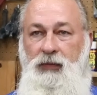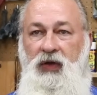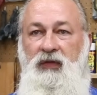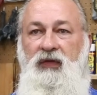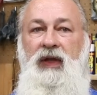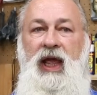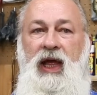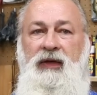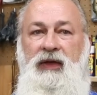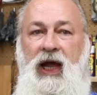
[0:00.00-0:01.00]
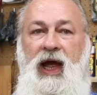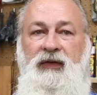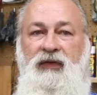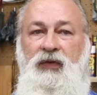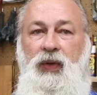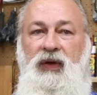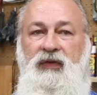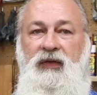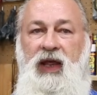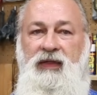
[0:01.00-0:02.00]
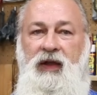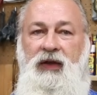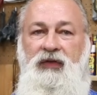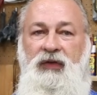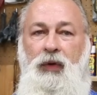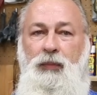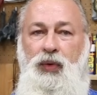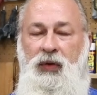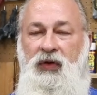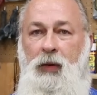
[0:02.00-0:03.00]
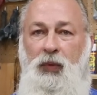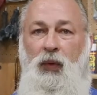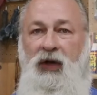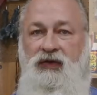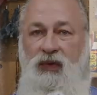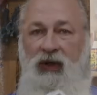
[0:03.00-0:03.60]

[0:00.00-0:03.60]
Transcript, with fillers: I'm using that. Guys, the reason that thing is so important, number 1, it's